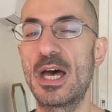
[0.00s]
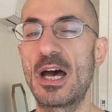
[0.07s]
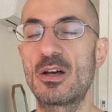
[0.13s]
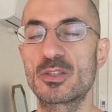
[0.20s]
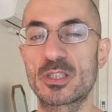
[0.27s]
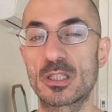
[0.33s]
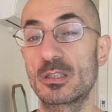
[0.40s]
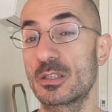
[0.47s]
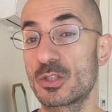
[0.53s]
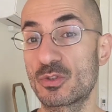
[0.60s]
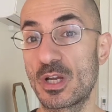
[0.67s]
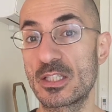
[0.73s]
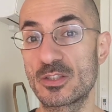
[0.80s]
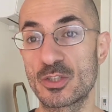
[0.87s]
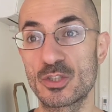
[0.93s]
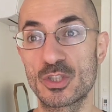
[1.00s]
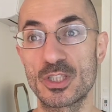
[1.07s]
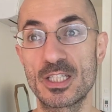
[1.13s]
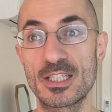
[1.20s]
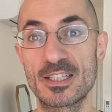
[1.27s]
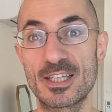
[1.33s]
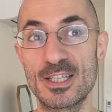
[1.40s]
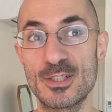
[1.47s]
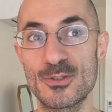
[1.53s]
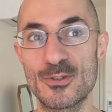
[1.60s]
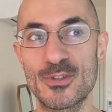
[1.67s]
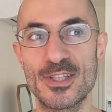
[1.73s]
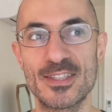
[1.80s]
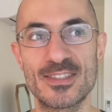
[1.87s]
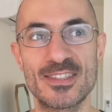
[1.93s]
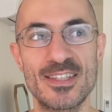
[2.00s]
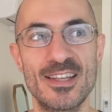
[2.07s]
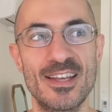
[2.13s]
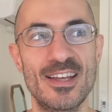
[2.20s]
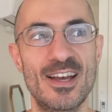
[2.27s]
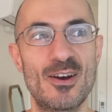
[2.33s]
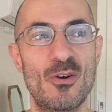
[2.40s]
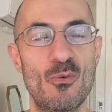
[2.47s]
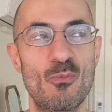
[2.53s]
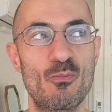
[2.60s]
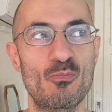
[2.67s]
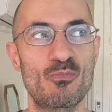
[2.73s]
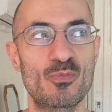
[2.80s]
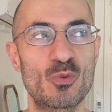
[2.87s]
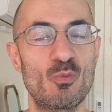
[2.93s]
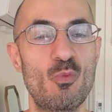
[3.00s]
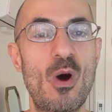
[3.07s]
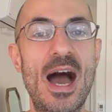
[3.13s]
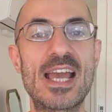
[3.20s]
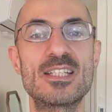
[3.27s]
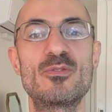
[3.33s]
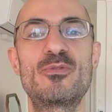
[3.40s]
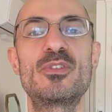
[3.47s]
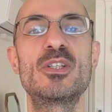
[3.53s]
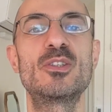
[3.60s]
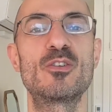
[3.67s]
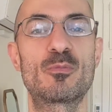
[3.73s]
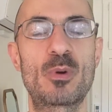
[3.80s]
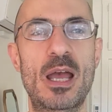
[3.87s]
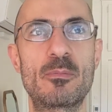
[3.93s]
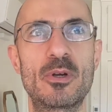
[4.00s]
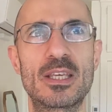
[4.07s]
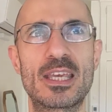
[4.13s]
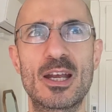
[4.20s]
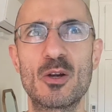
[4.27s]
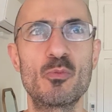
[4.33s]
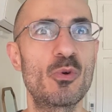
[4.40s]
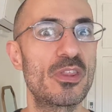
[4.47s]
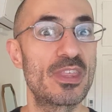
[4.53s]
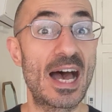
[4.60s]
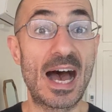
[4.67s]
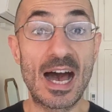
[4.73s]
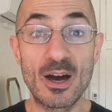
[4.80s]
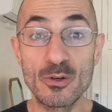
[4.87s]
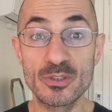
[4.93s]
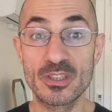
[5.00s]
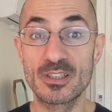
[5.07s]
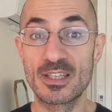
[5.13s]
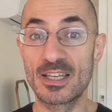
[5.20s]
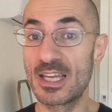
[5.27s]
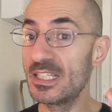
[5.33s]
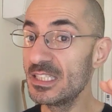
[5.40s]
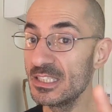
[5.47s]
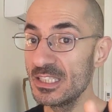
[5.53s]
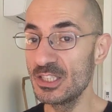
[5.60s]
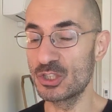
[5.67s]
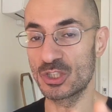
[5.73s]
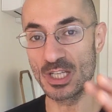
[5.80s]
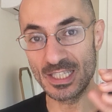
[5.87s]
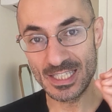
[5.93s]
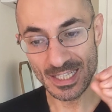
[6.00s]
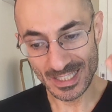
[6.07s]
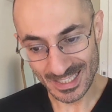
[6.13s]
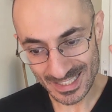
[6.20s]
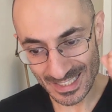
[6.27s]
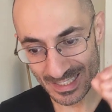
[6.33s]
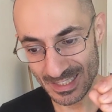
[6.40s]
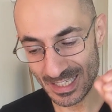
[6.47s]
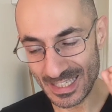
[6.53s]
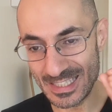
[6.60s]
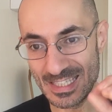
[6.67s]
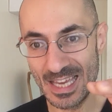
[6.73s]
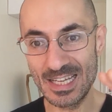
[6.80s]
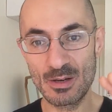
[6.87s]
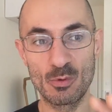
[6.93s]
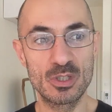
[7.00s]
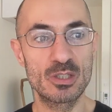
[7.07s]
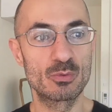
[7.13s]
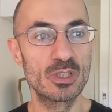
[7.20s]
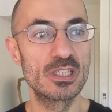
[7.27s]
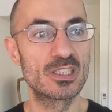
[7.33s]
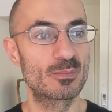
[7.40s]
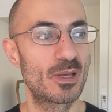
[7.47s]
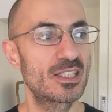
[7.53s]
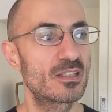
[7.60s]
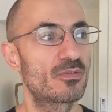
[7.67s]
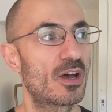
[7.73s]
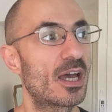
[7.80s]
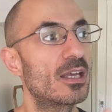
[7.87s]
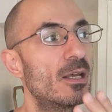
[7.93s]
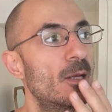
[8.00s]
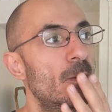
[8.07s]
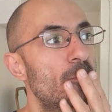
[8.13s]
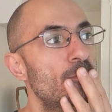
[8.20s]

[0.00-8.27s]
now suddenly transitioning into this wide field of primary care without any niche. Again, I want to really specify,